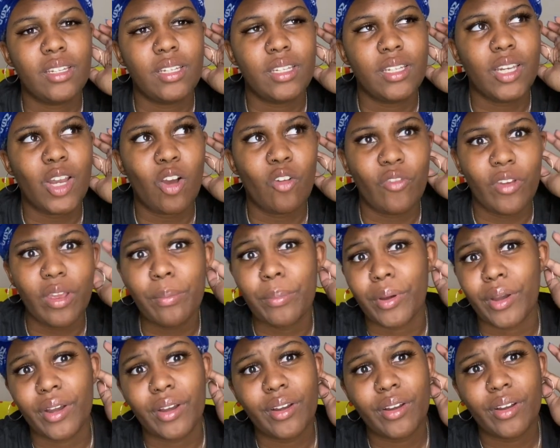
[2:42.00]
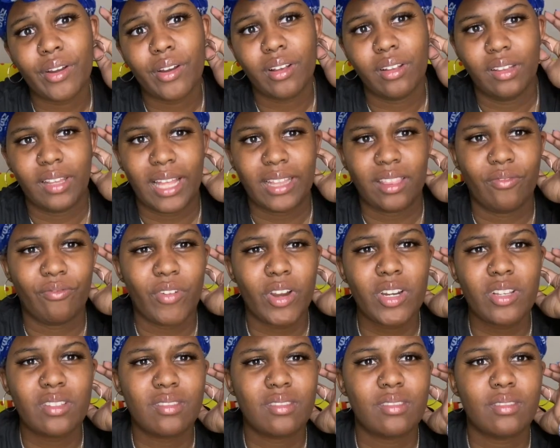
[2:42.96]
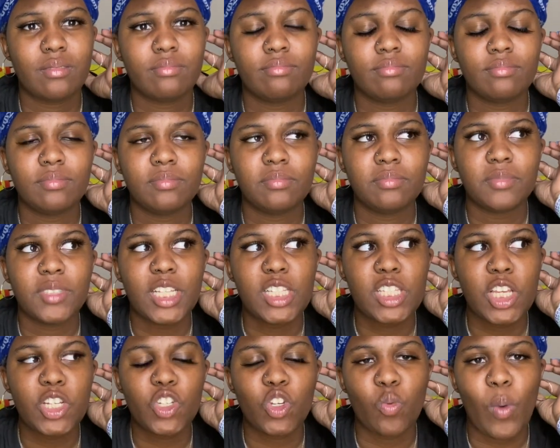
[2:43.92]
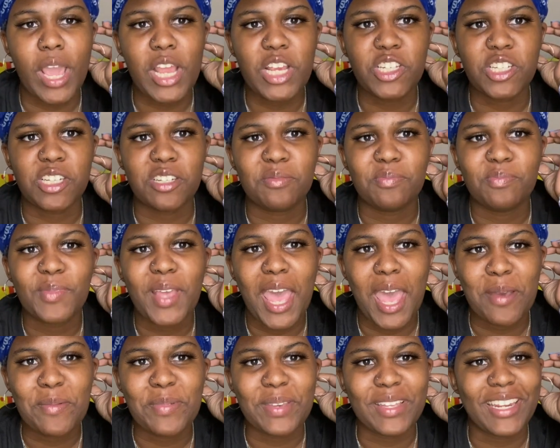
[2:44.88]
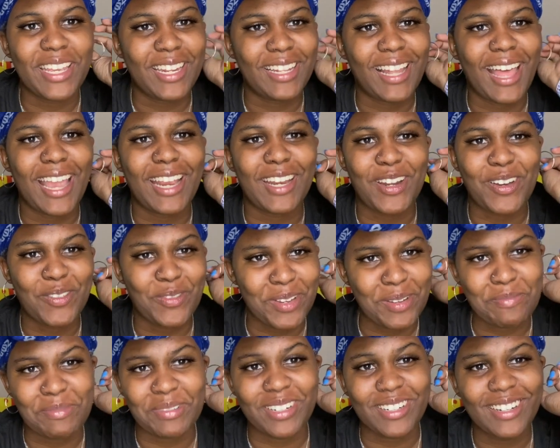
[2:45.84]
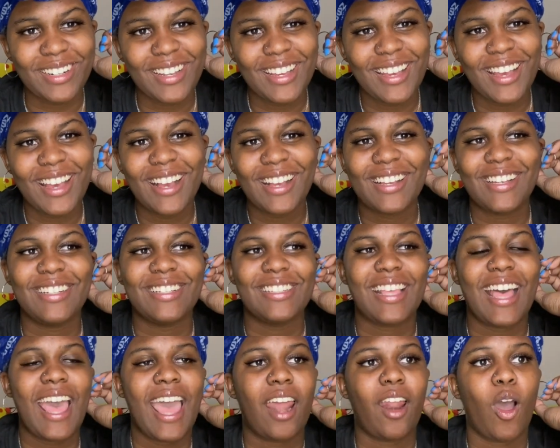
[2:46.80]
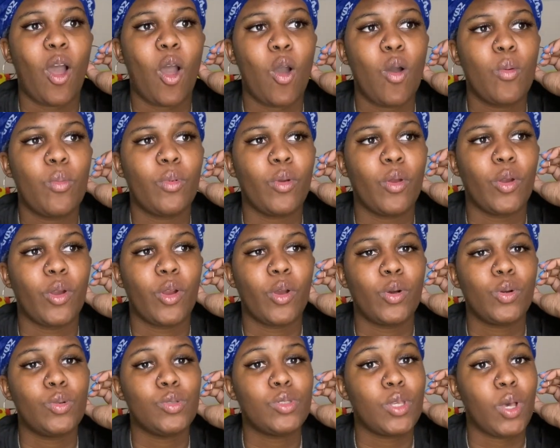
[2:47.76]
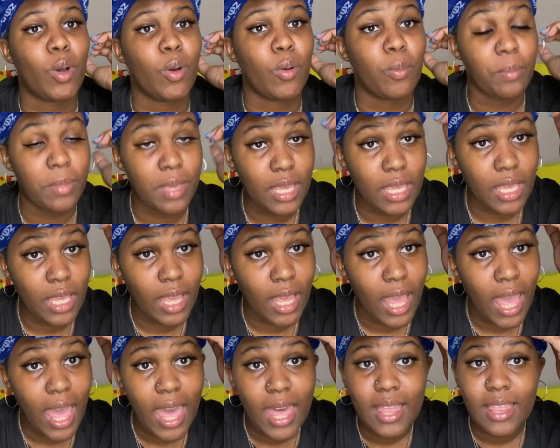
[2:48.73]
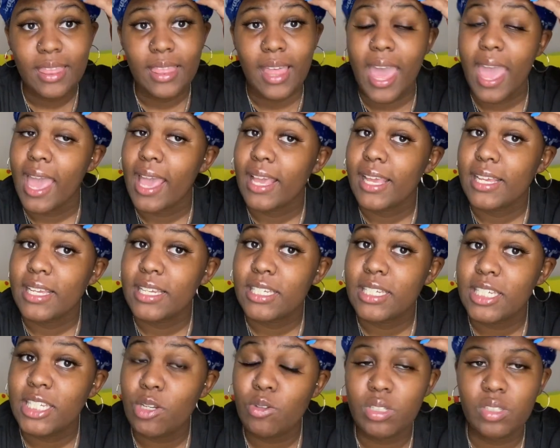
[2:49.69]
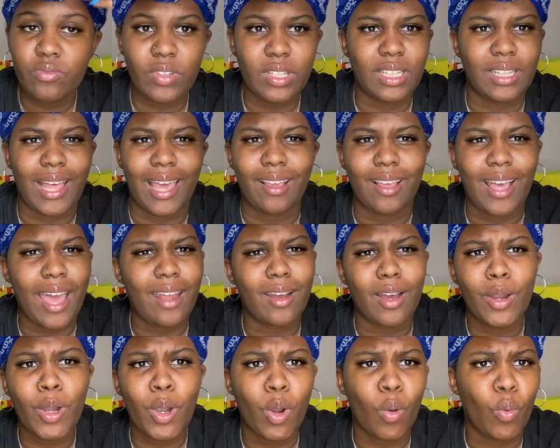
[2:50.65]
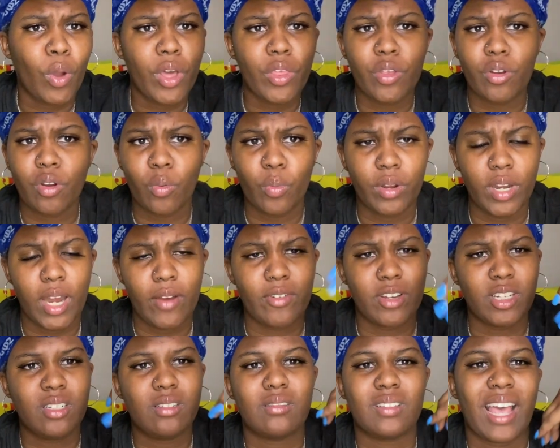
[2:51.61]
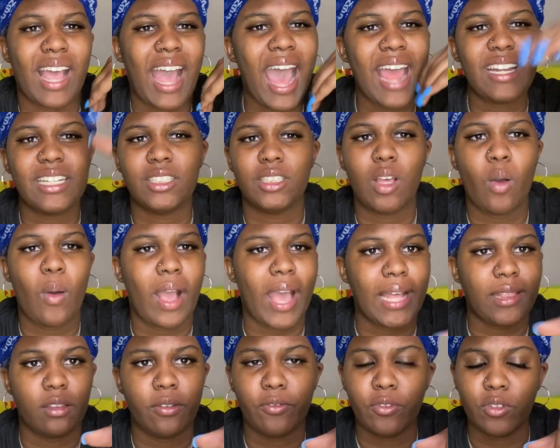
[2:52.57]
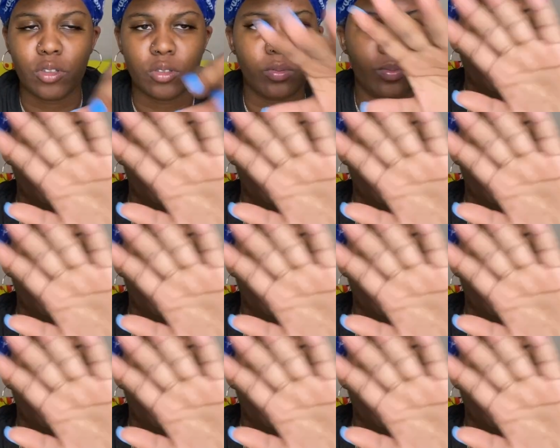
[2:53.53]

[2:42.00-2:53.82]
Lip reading: November, like the first situation happened in like November. Cause I had a homegirl who told me that she was feeling like kind of under the weather or whatever. She was like, I just know I got the flu.